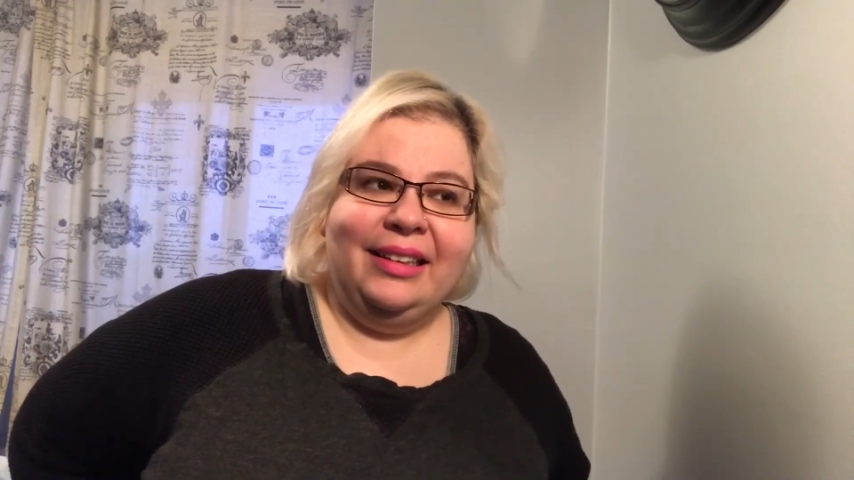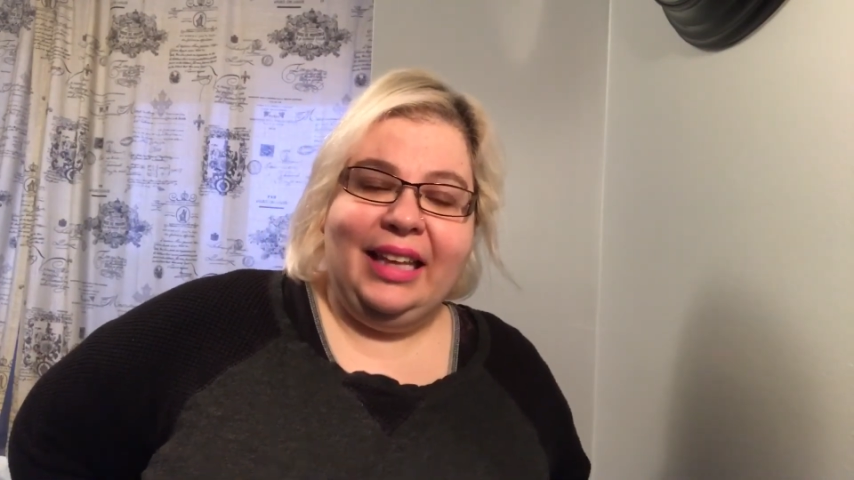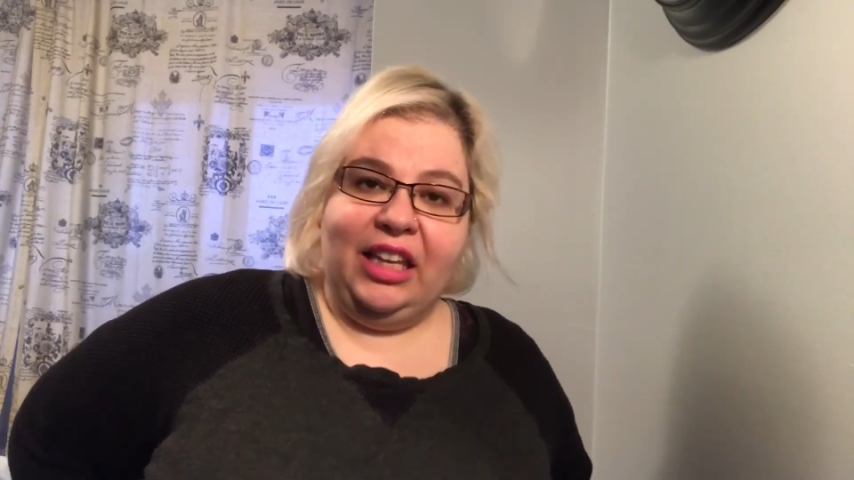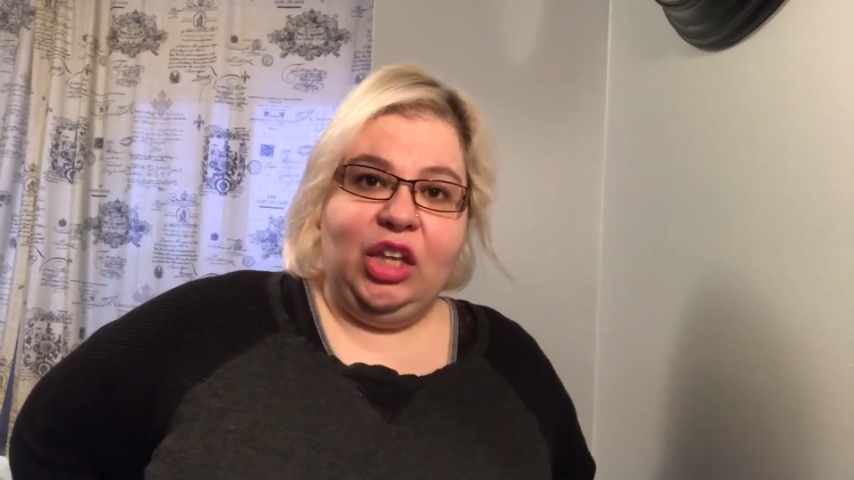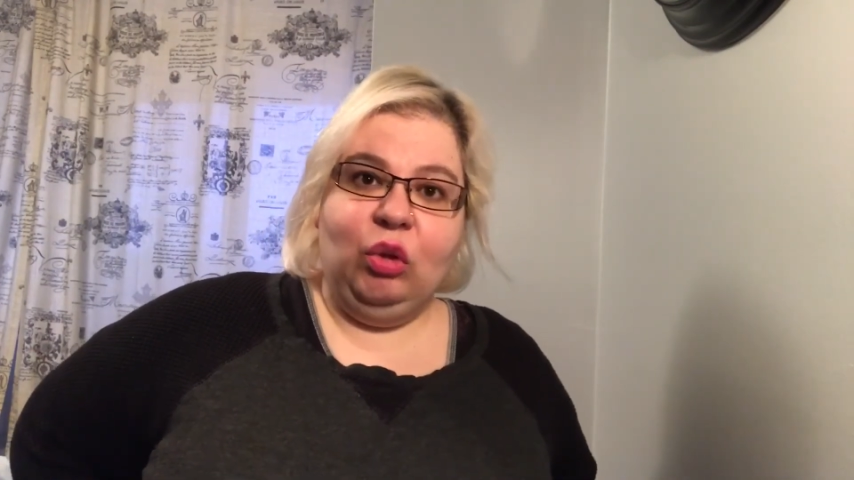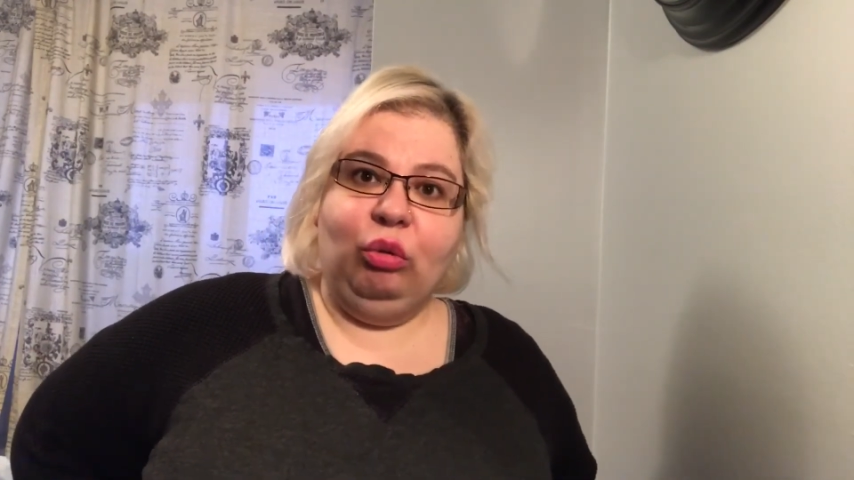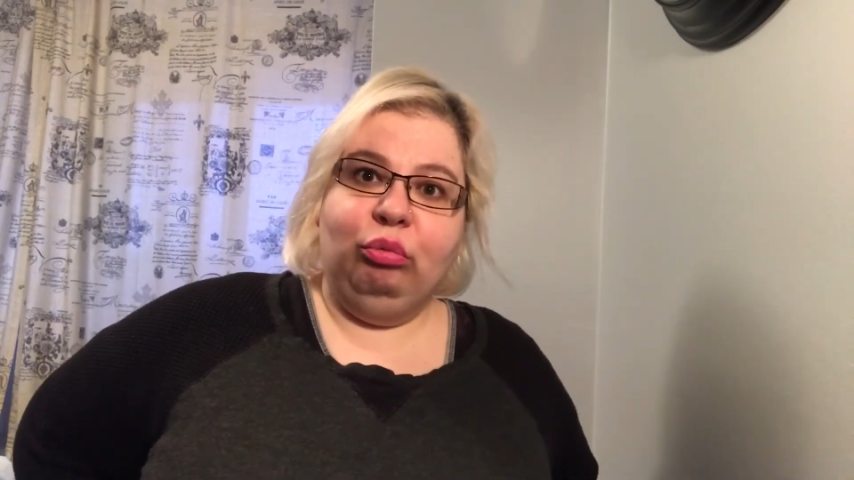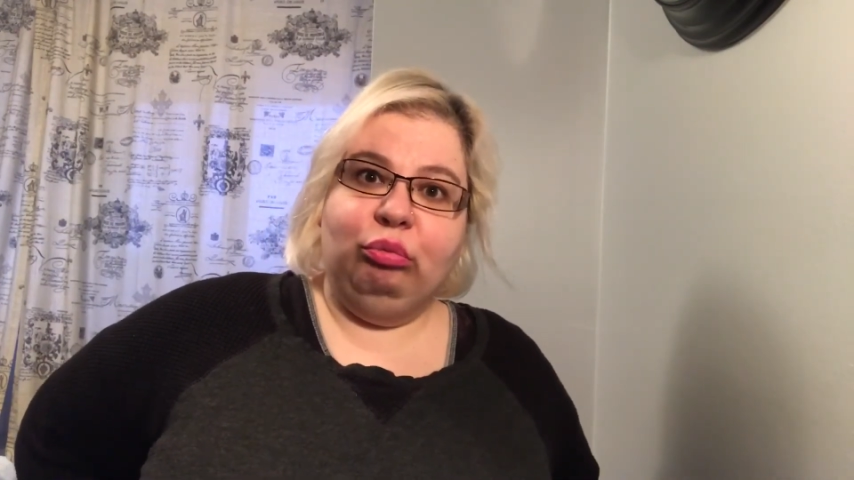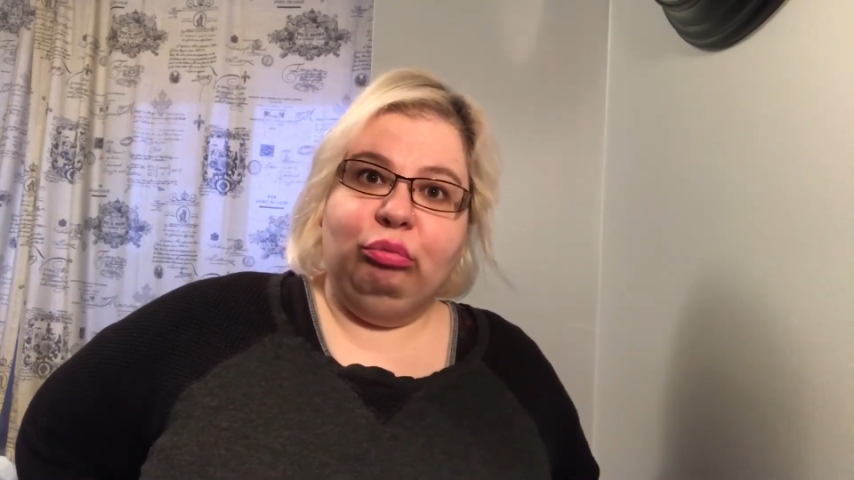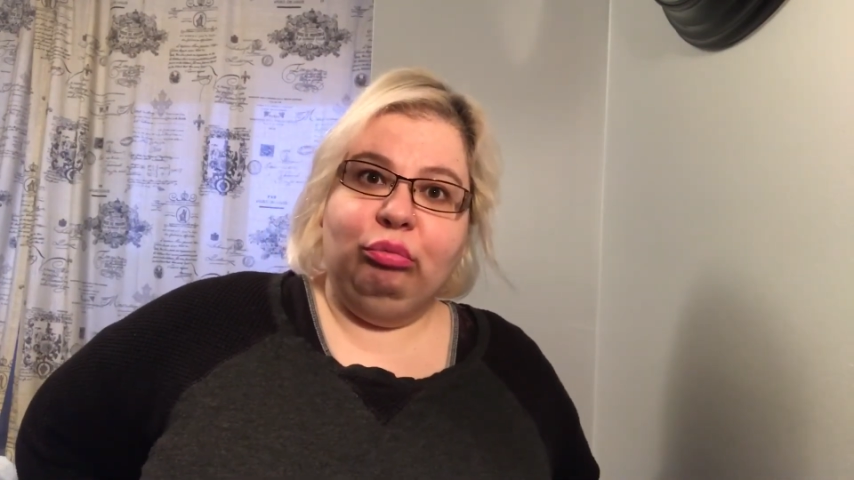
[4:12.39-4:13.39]
Can you?
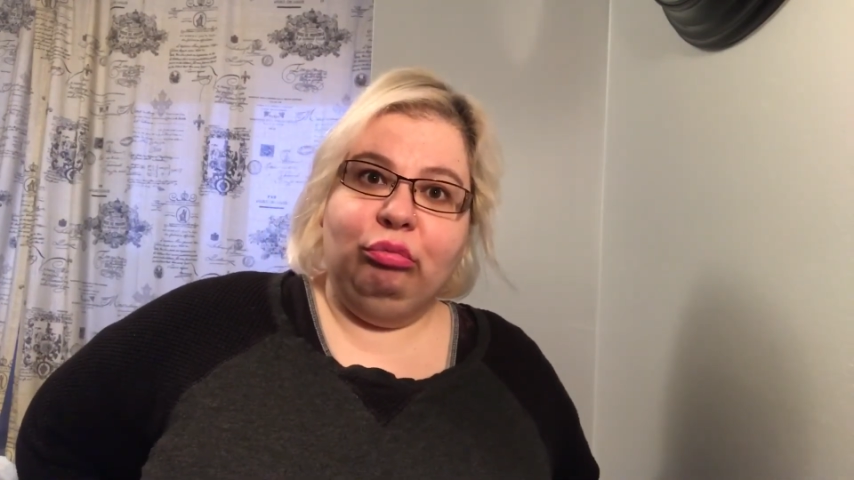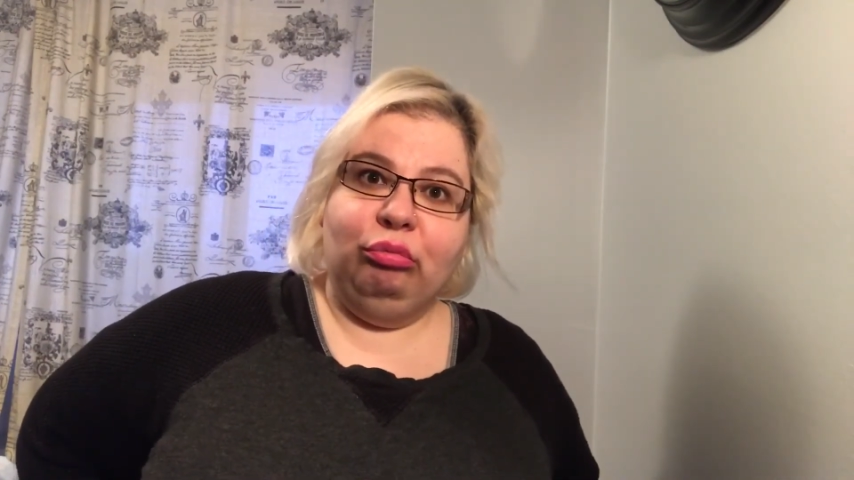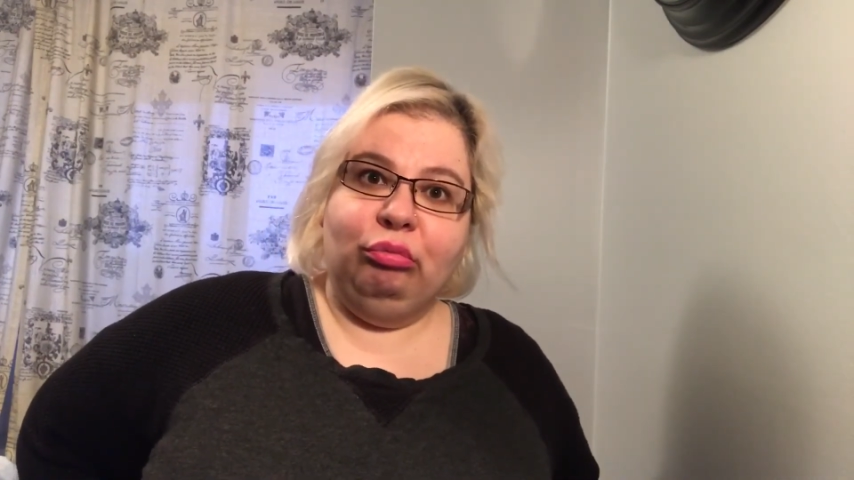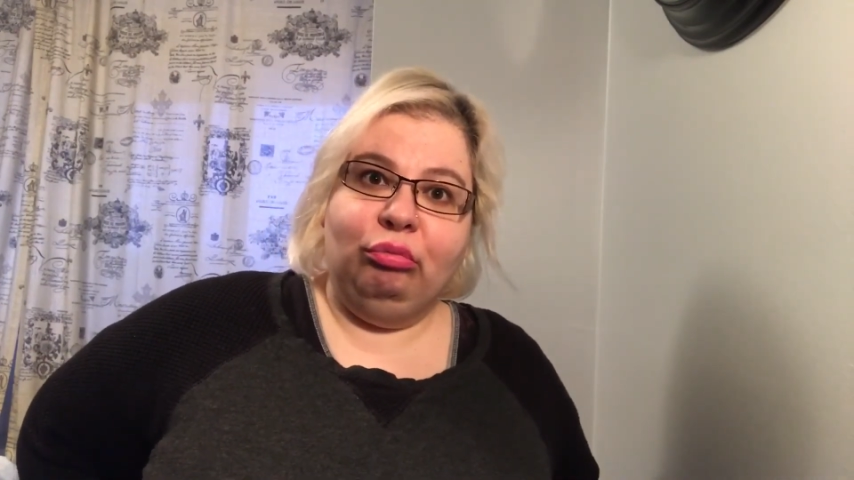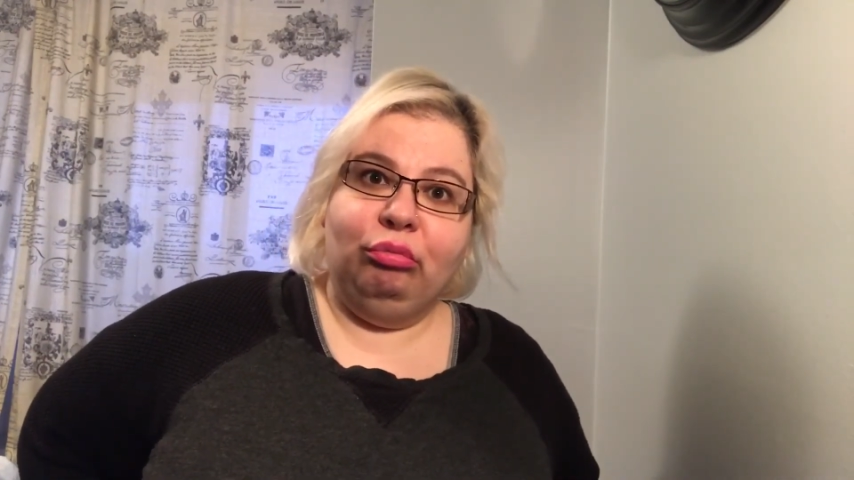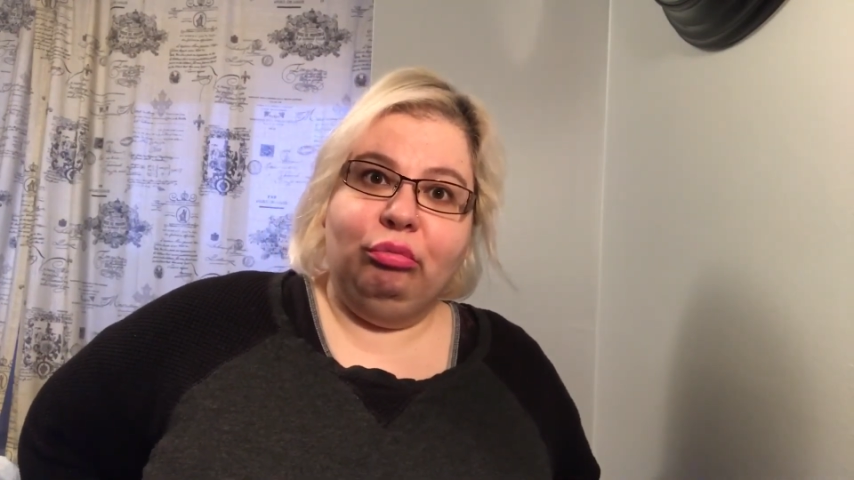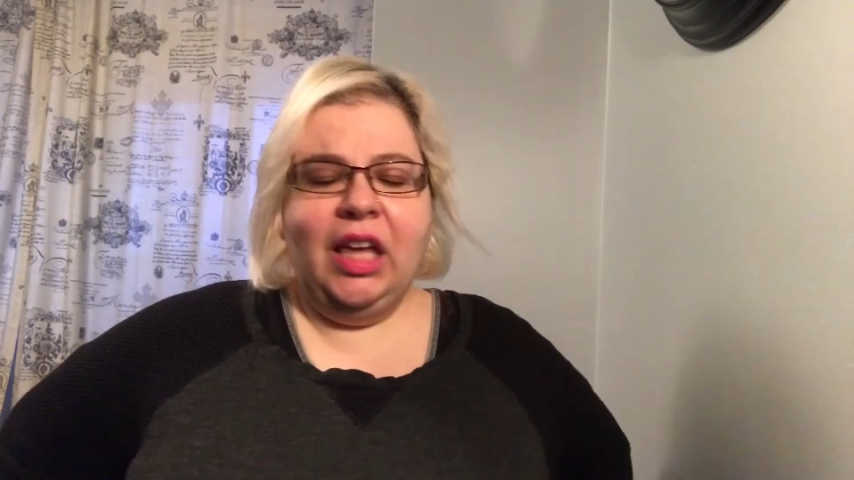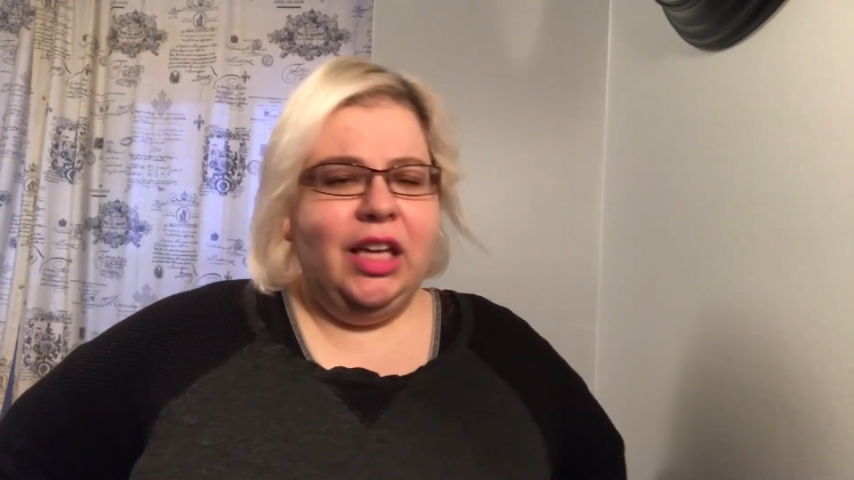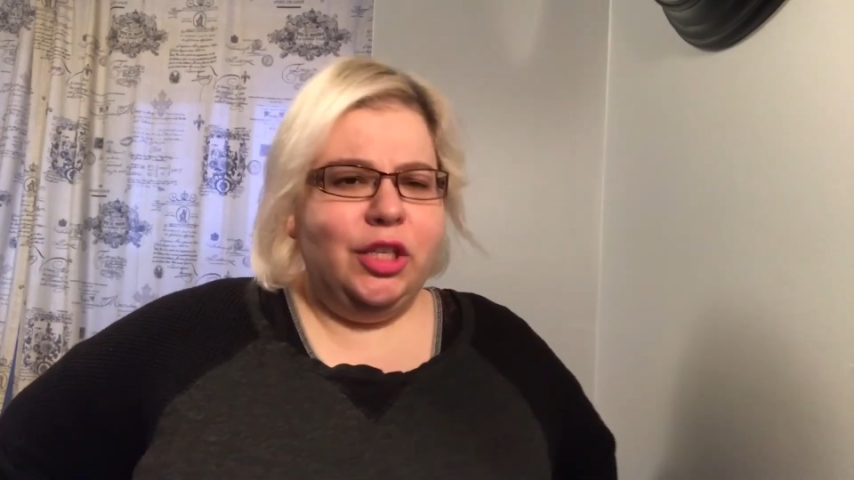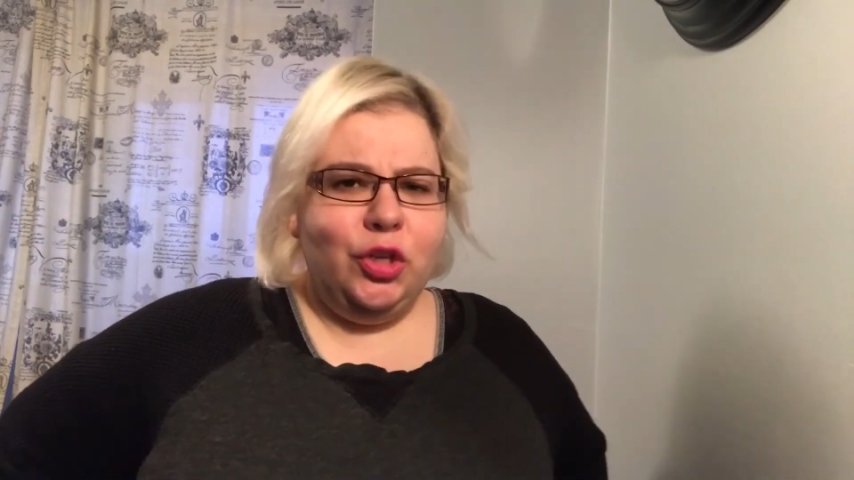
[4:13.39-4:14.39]

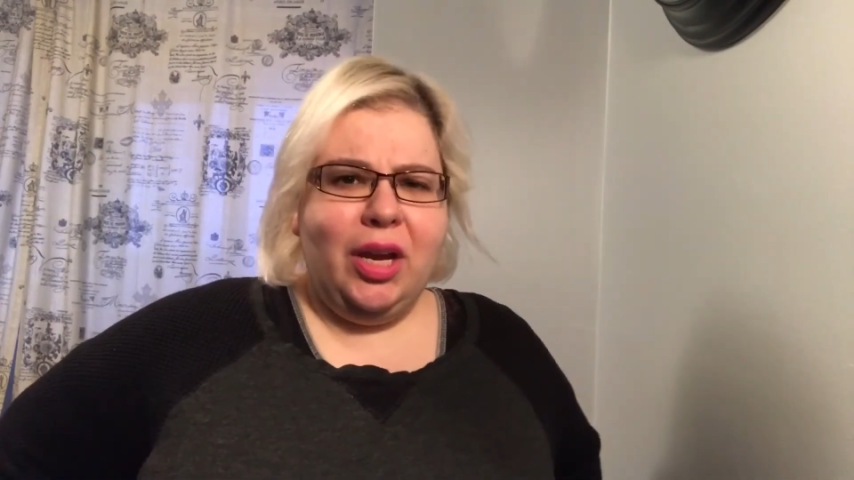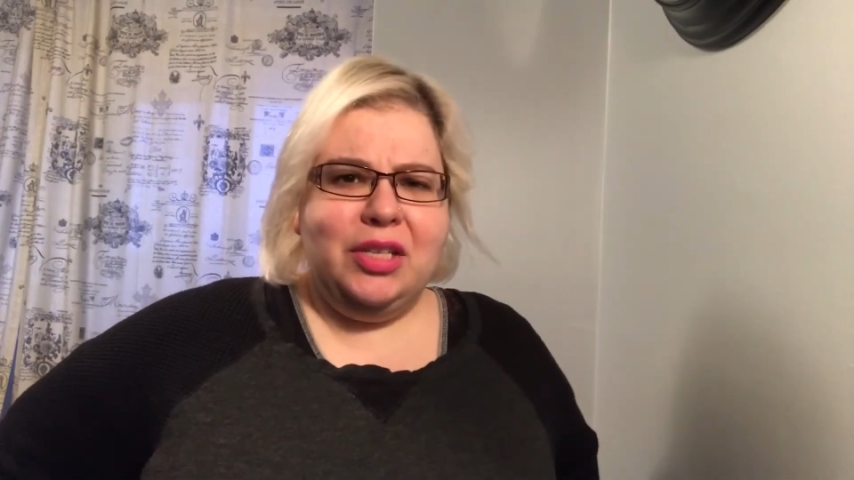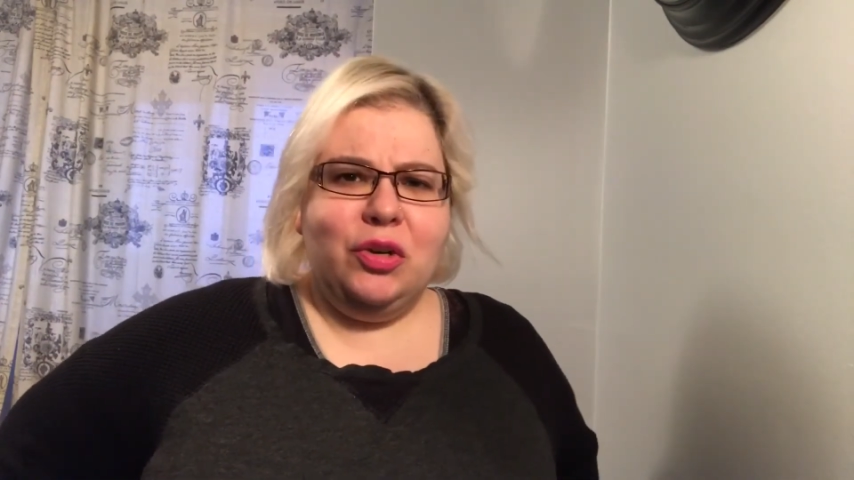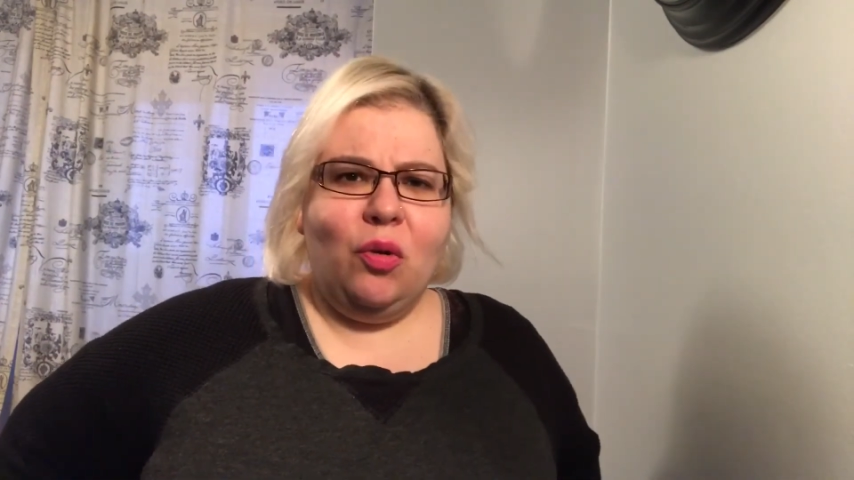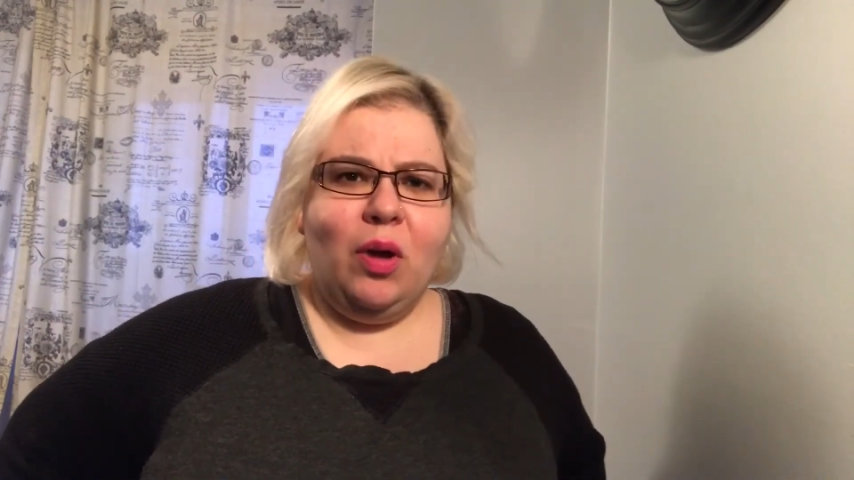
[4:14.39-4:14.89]
Do you guys grow